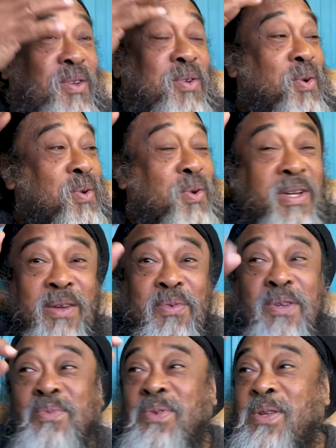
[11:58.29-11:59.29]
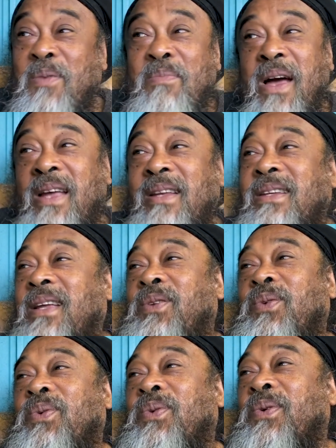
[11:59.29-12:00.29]
You don't know the difference between your mind
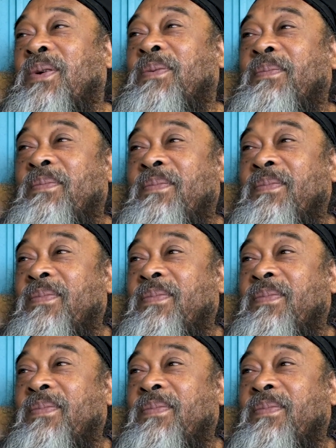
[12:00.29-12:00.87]
and you. Mm-hmm.